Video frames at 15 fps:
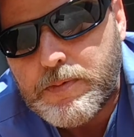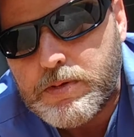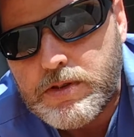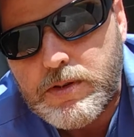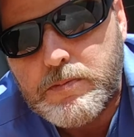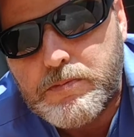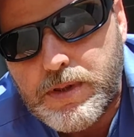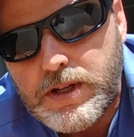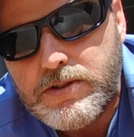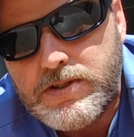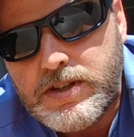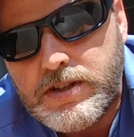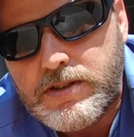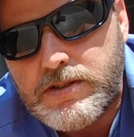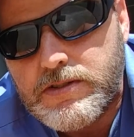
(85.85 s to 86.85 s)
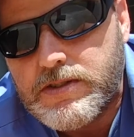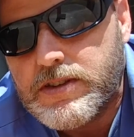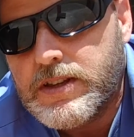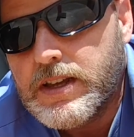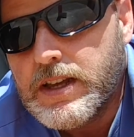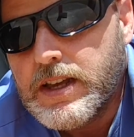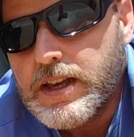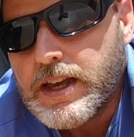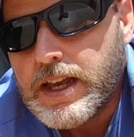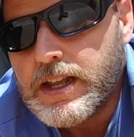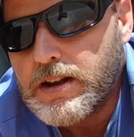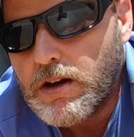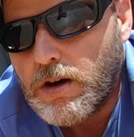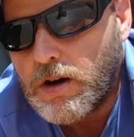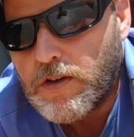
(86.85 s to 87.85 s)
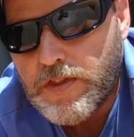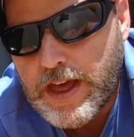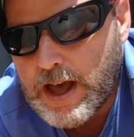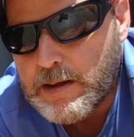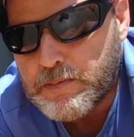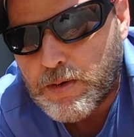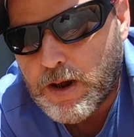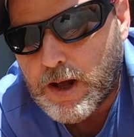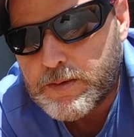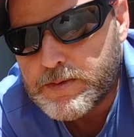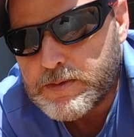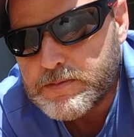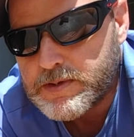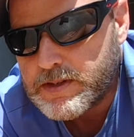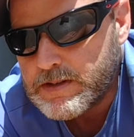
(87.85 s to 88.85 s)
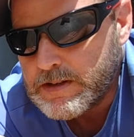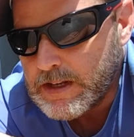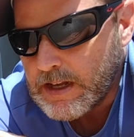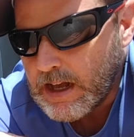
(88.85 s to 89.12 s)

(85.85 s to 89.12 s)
through Bluetooth and all that problems,